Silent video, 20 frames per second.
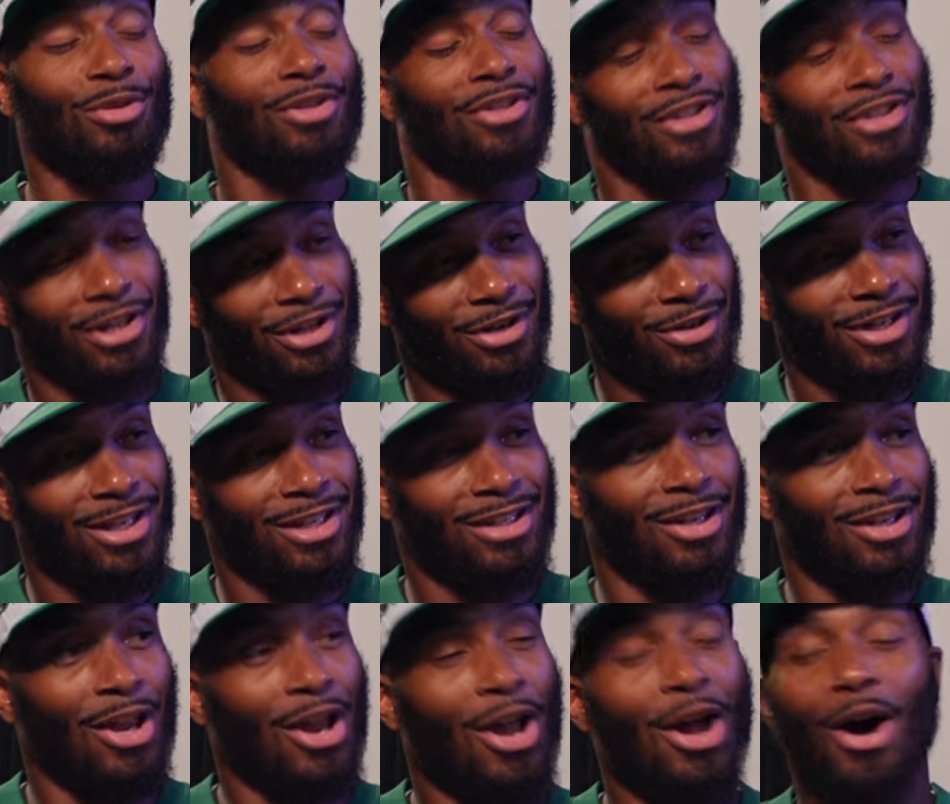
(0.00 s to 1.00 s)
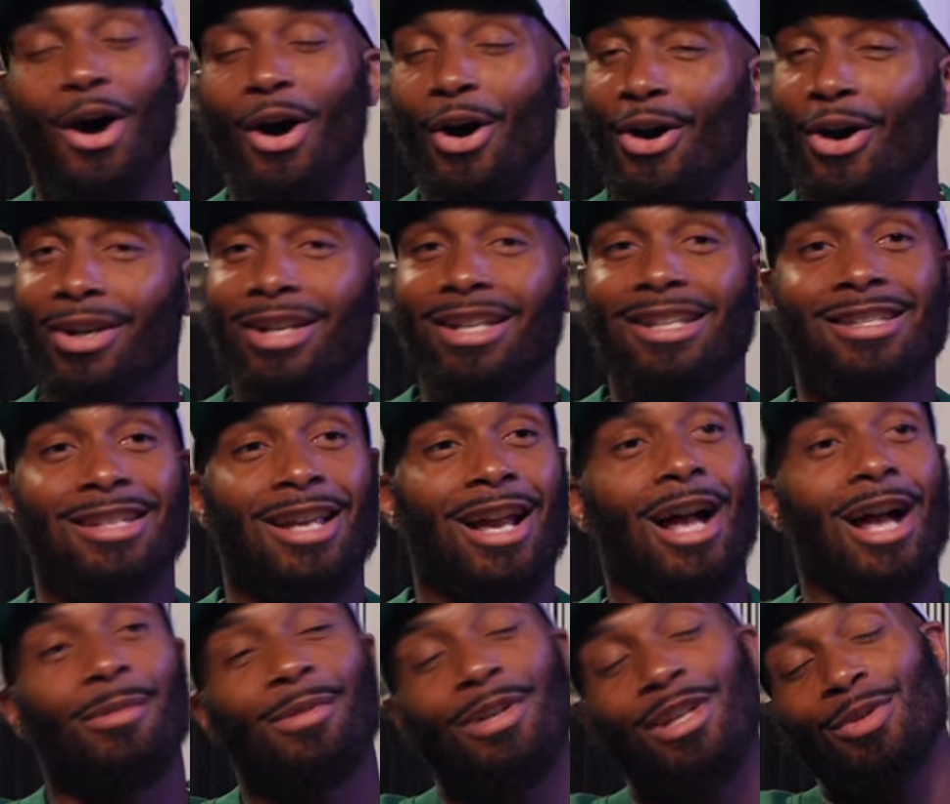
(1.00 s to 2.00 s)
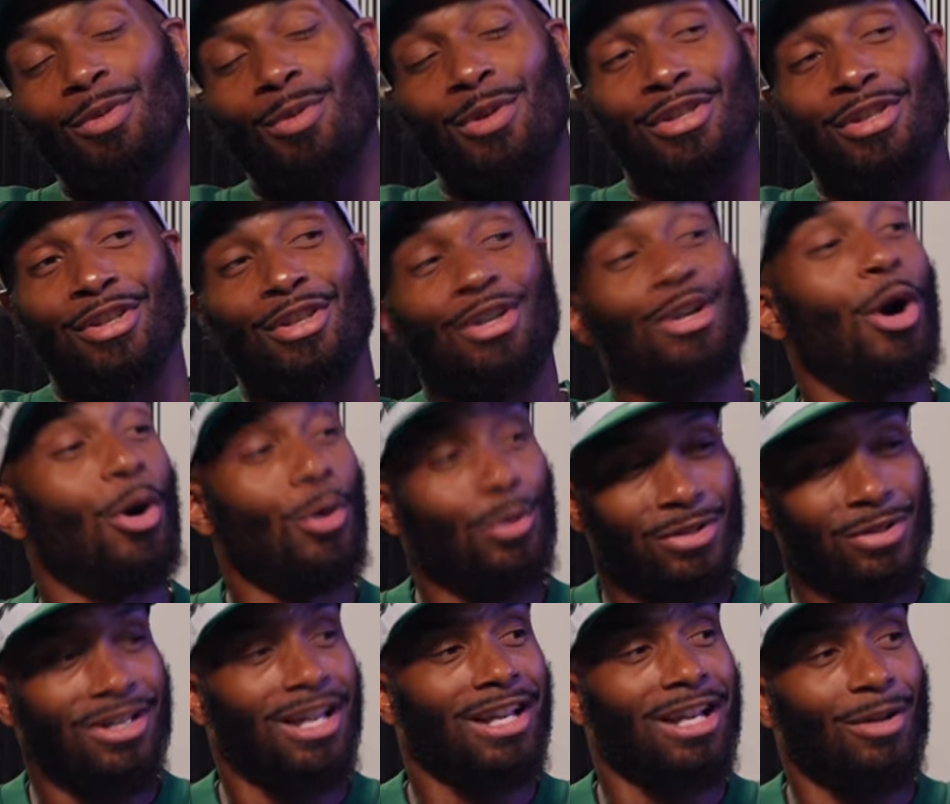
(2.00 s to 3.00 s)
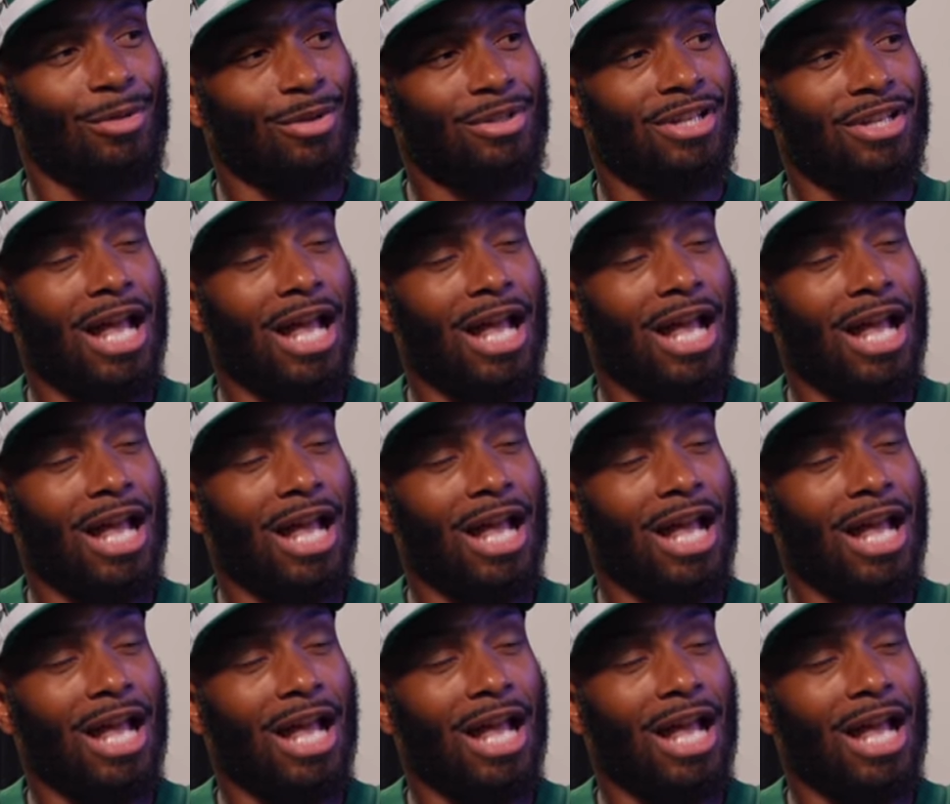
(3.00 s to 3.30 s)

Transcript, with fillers: serious? All this time, this was Ghost that I was.